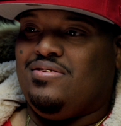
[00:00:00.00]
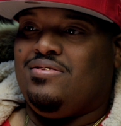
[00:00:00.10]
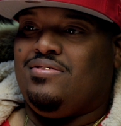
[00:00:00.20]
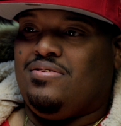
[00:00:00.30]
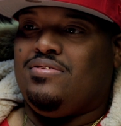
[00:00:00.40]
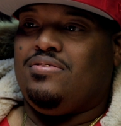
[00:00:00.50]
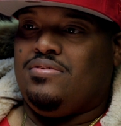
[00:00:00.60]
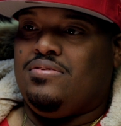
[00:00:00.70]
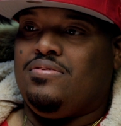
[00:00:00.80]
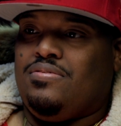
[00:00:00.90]

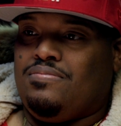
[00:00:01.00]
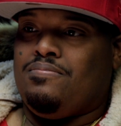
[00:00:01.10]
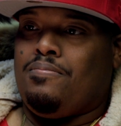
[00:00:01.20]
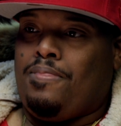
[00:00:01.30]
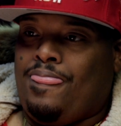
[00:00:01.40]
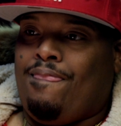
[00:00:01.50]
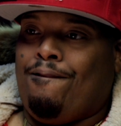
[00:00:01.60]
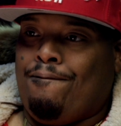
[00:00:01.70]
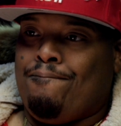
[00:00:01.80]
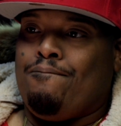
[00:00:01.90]
That's
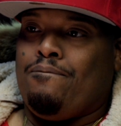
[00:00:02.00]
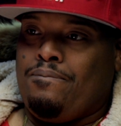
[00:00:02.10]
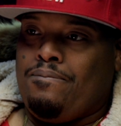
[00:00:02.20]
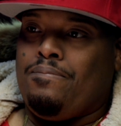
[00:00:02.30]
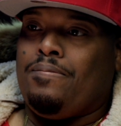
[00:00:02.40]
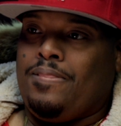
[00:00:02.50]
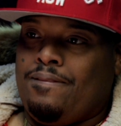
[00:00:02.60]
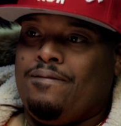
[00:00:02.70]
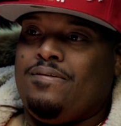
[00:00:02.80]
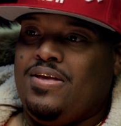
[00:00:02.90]
really deep.
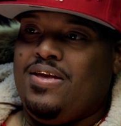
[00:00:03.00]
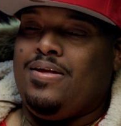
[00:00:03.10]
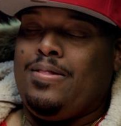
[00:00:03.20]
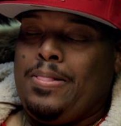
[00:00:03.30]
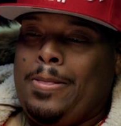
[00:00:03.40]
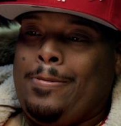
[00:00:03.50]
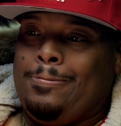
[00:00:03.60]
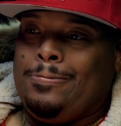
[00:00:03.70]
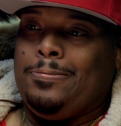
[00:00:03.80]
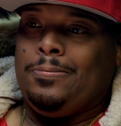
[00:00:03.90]
Yeah. Don't
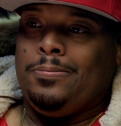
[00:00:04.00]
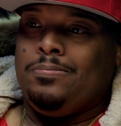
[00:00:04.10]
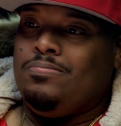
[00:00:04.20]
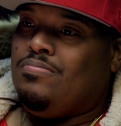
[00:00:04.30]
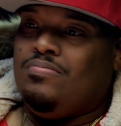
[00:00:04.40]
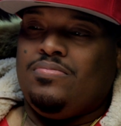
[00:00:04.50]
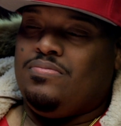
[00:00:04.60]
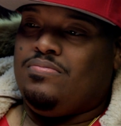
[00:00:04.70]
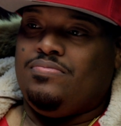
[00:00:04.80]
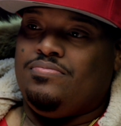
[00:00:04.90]
rush to grow up.
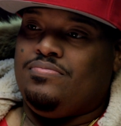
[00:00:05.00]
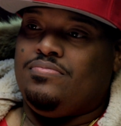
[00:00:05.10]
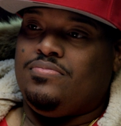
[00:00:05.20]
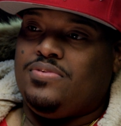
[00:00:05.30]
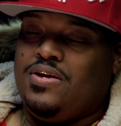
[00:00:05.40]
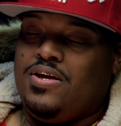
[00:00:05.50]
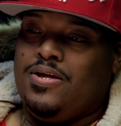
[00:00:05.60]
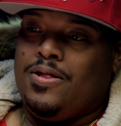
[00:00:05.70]
It's really deep because